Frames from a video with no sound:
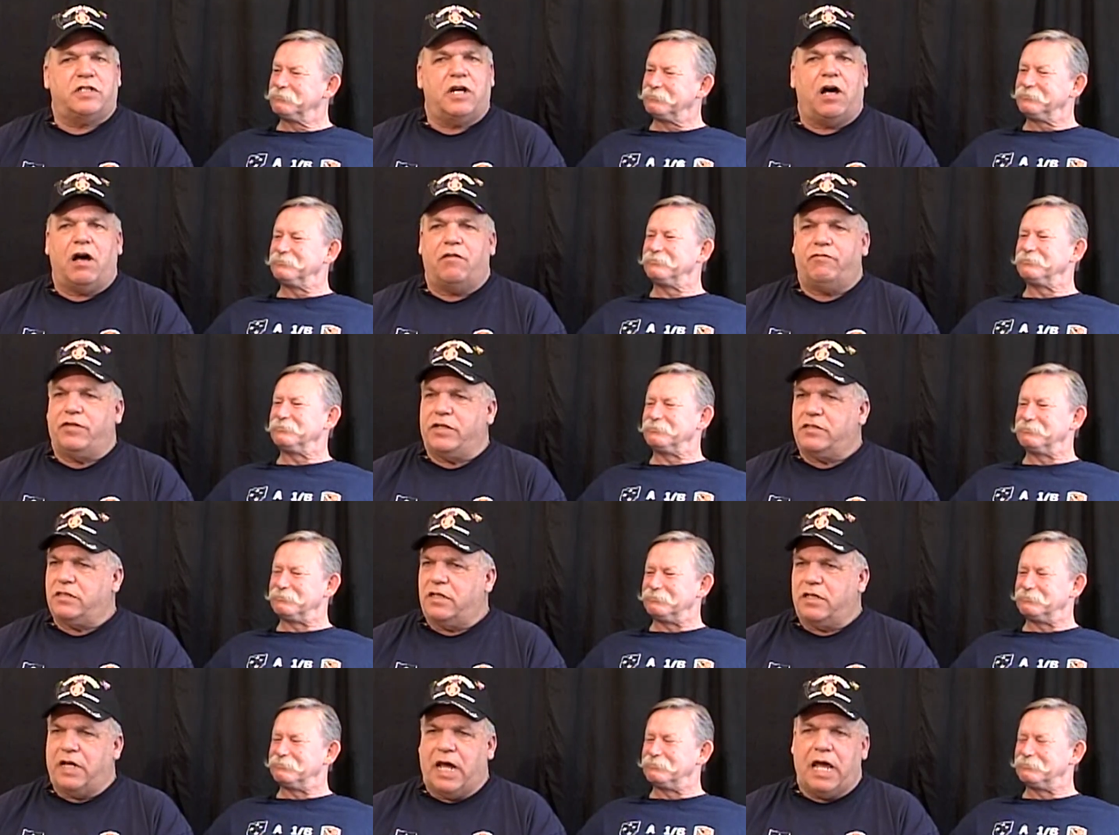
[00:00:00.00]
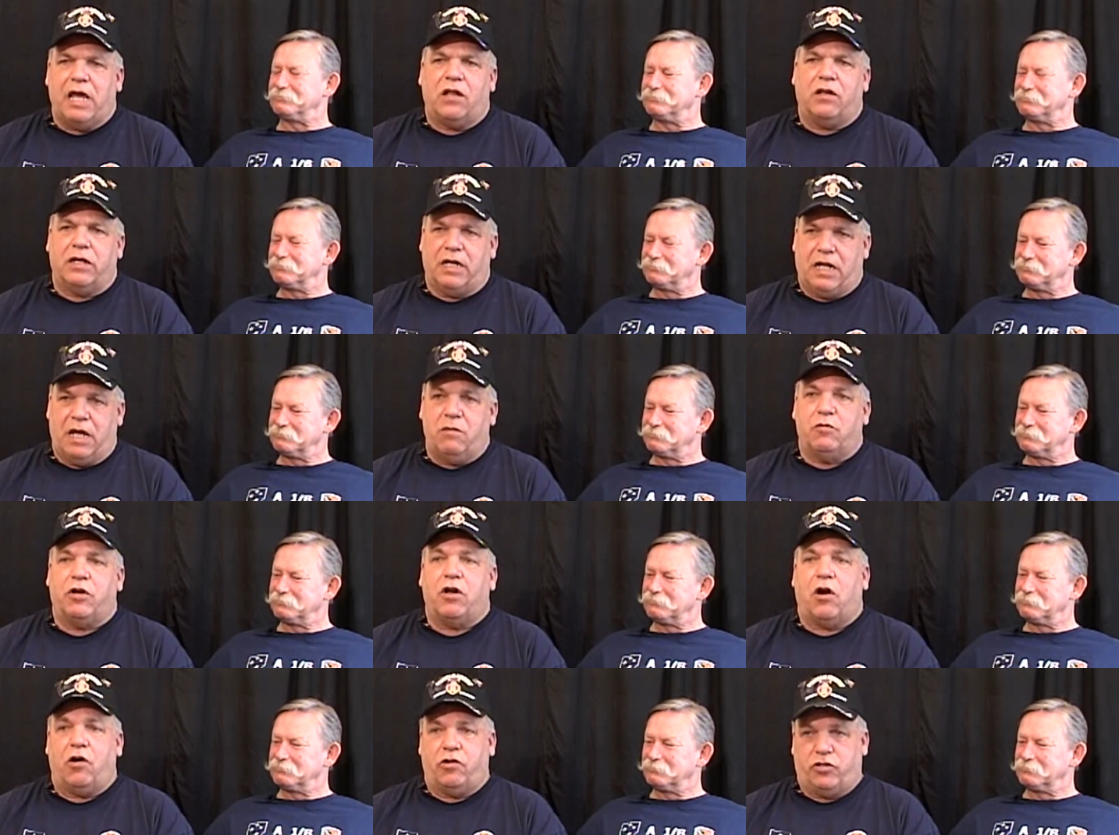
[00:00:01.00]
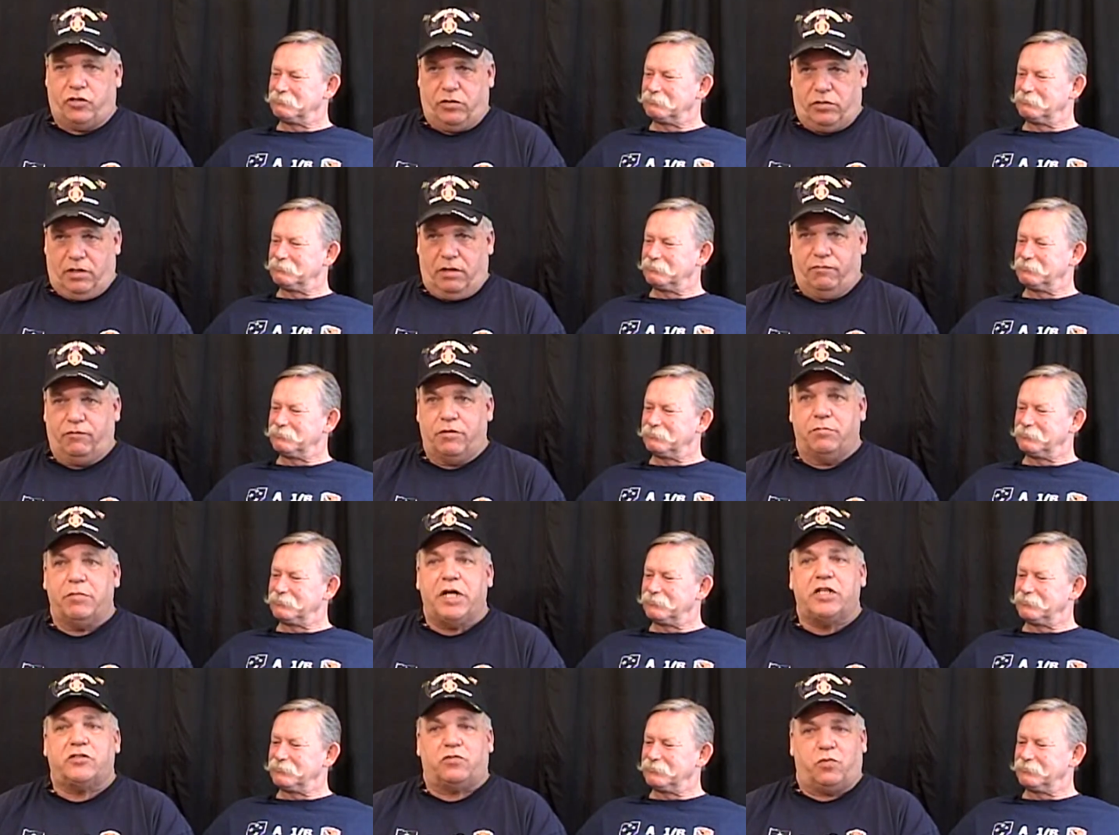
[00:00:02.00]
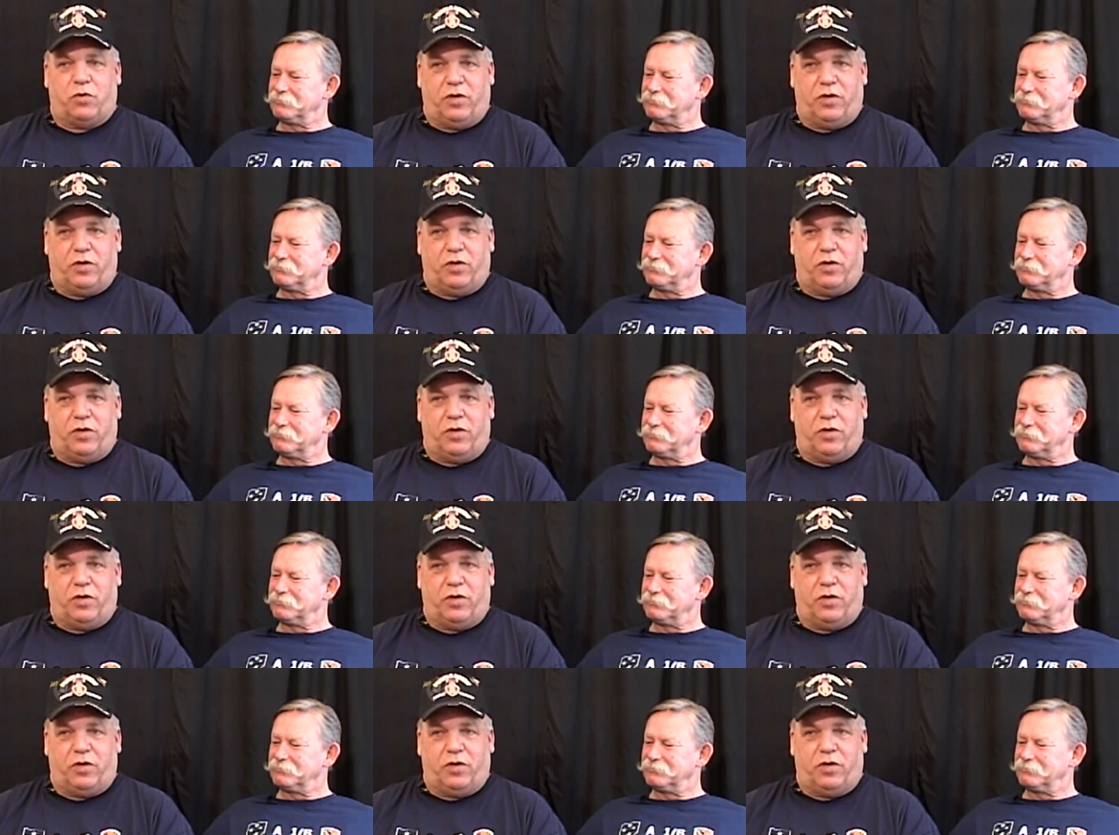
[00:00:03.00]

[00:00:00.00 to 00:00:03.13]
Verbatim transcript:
Speaker 1: tough as a nail, and he would hurt you if you messed